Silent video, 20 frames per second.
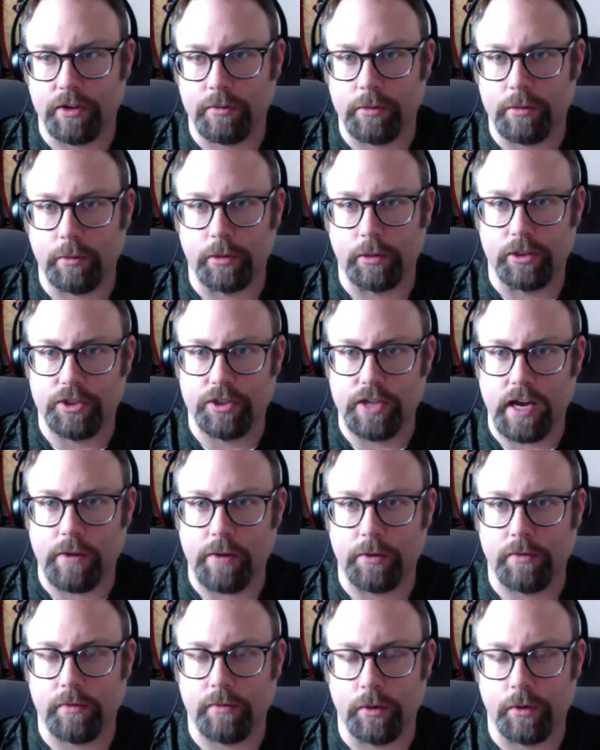and be able to chat
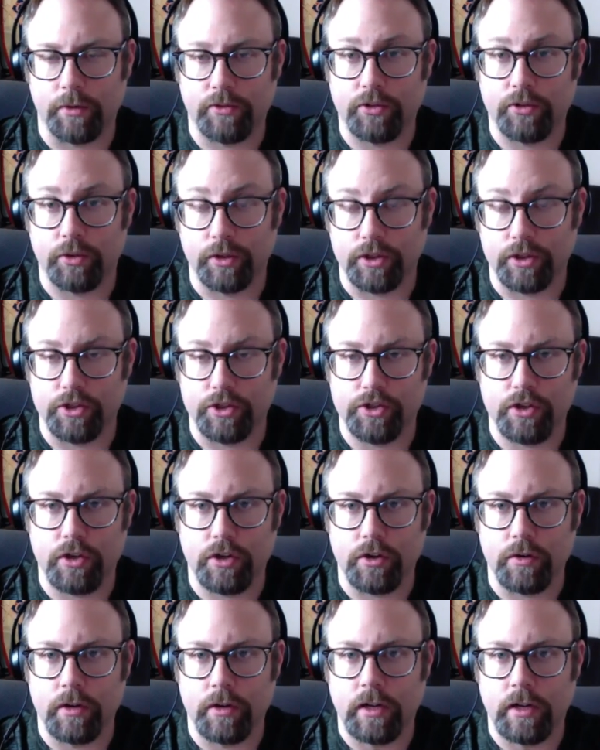with folks during the
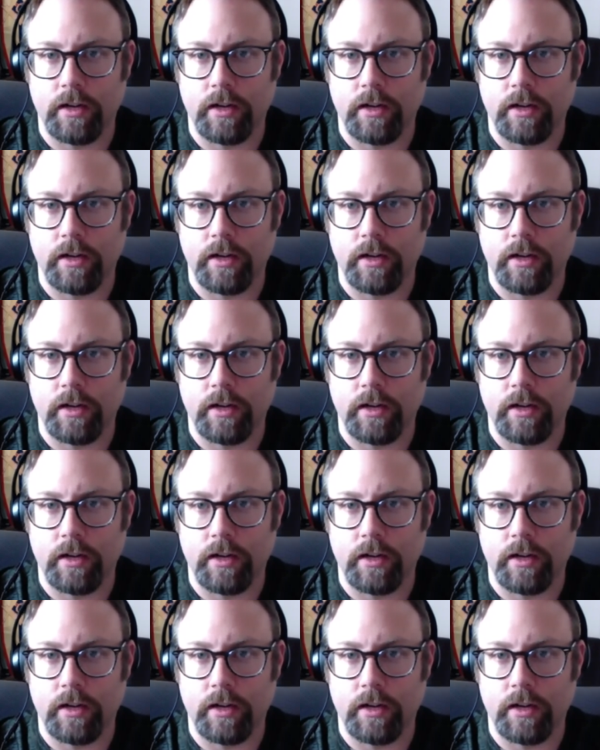show.